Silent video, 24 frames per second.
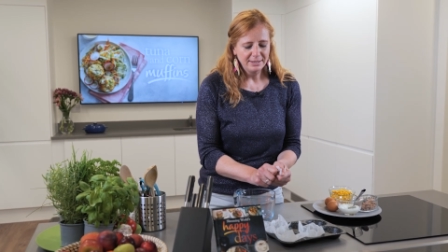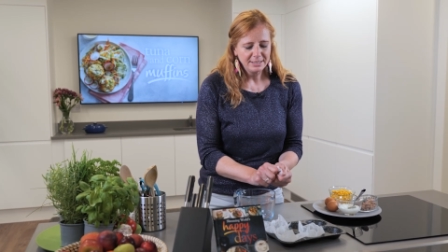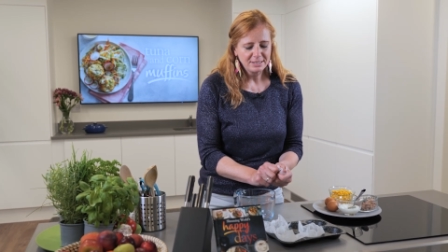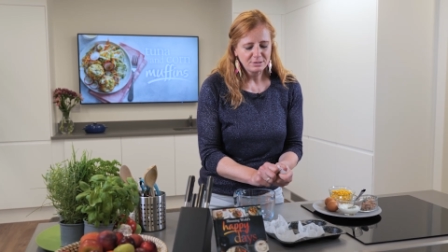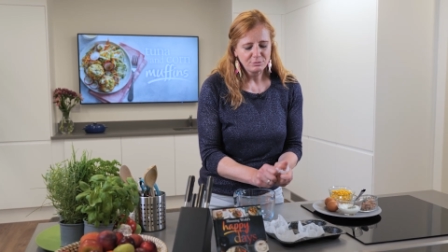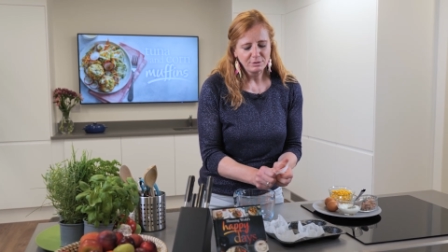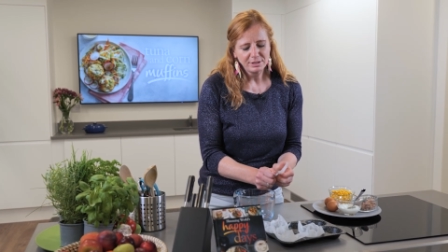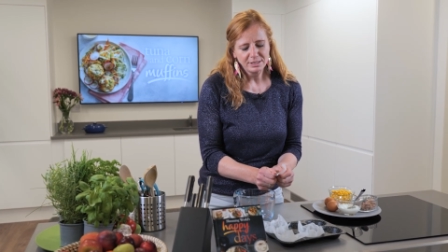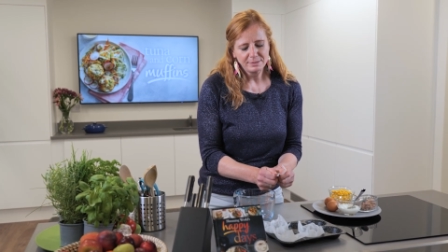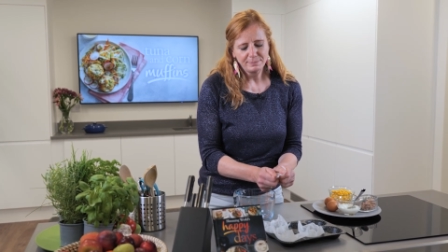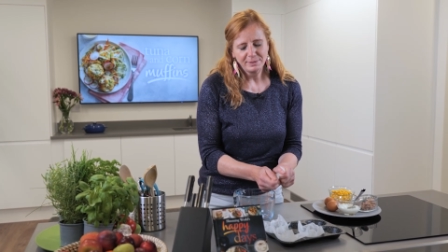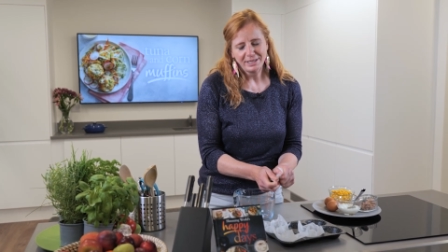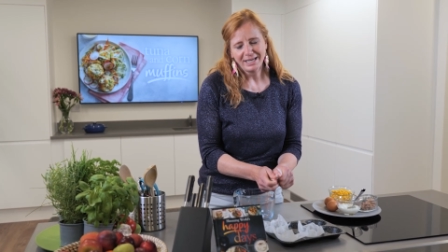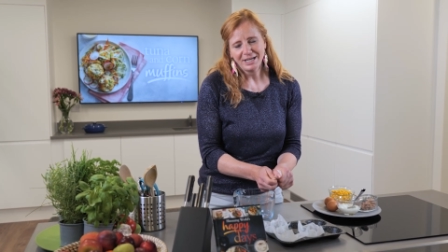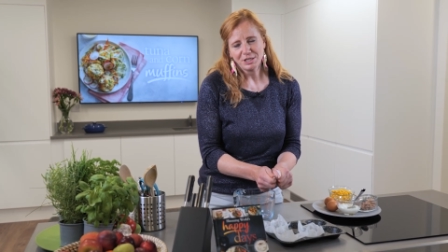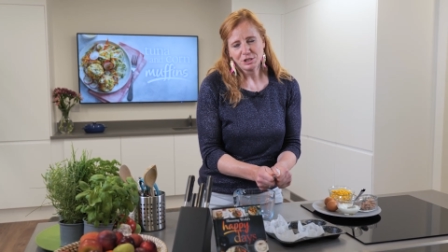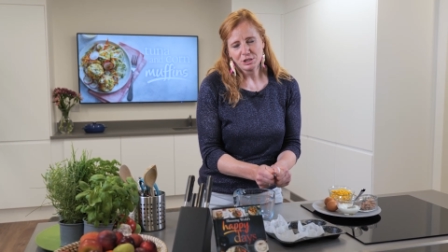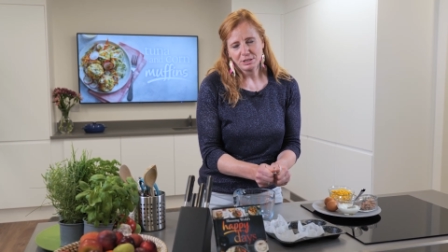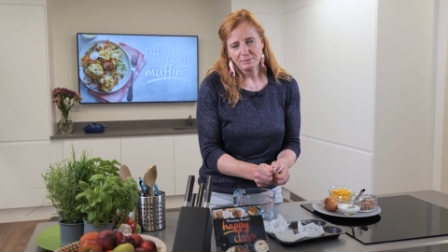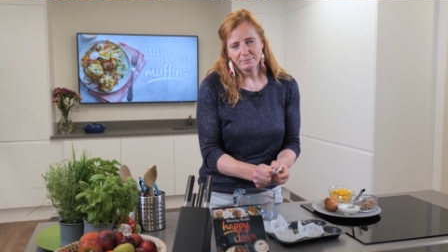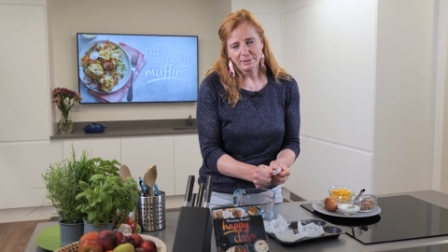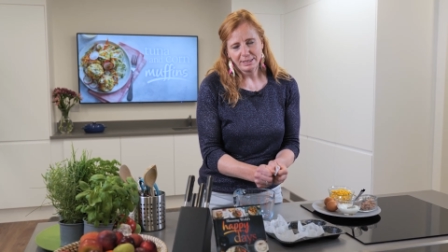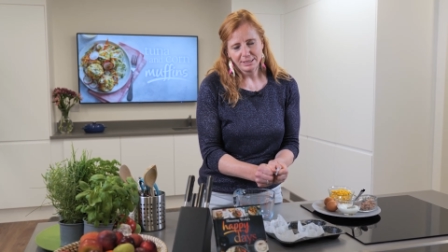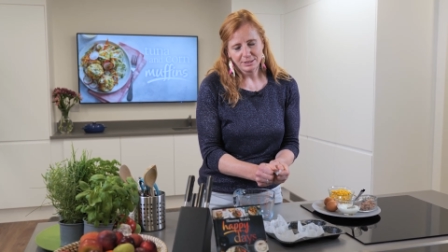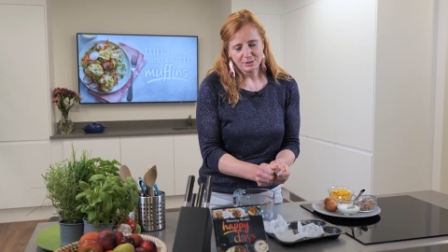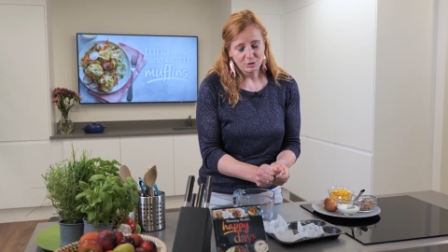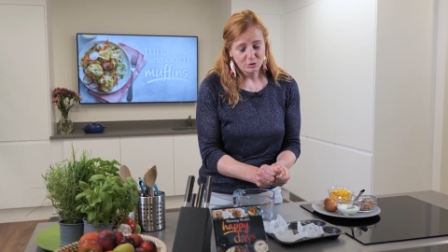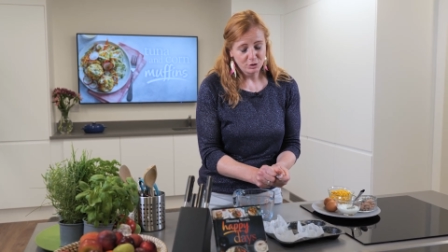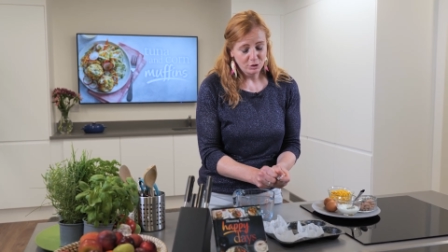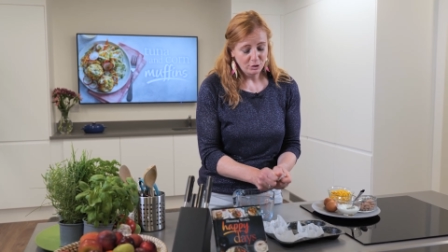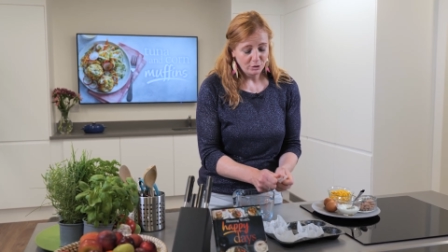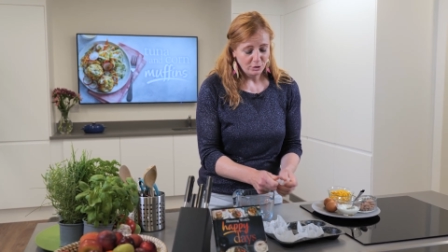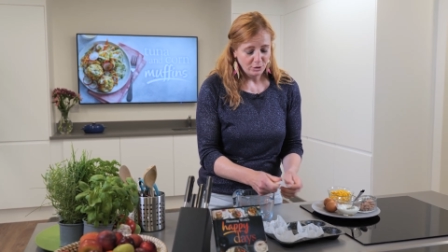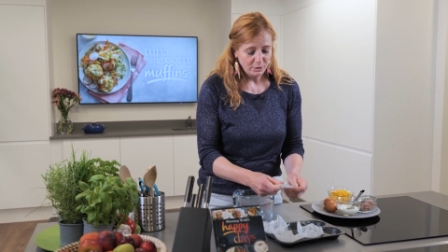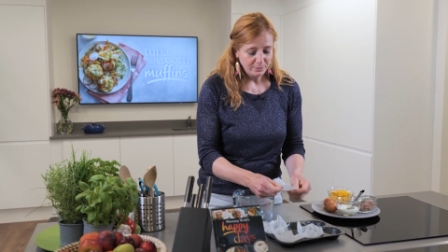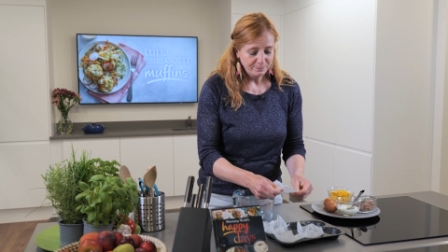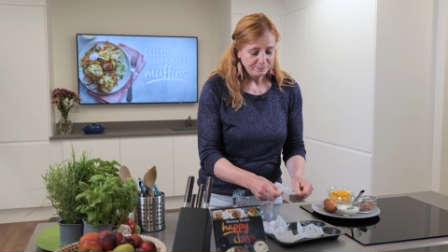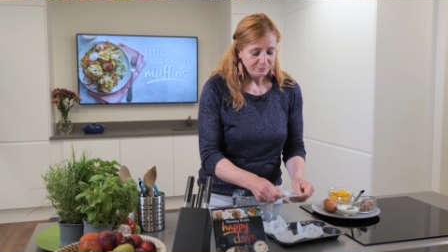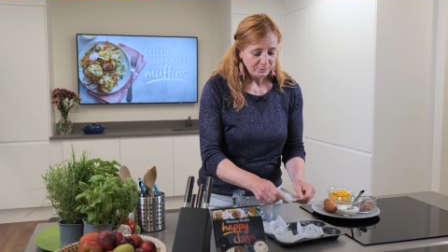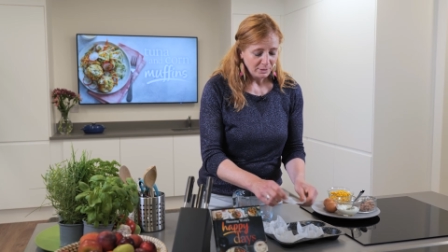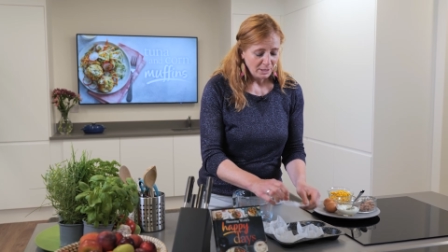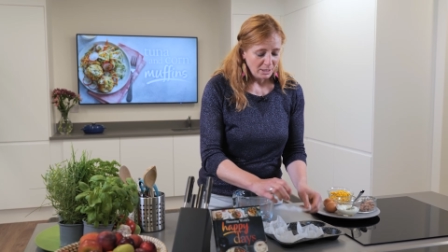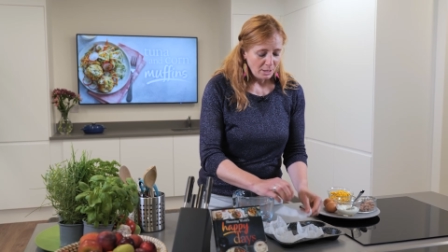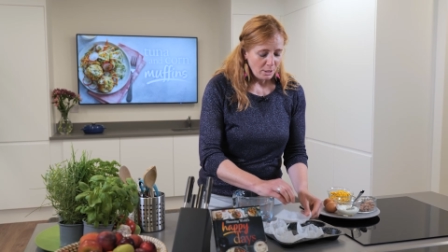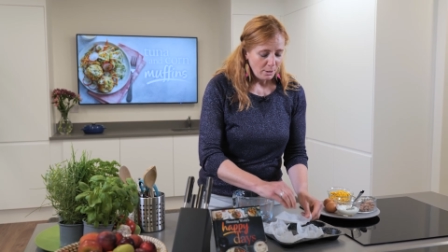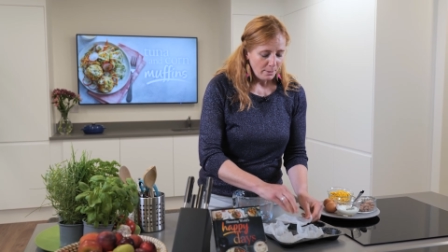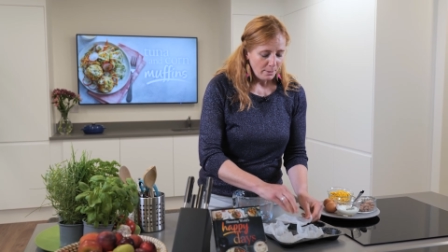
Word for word: This recipe actually makes two,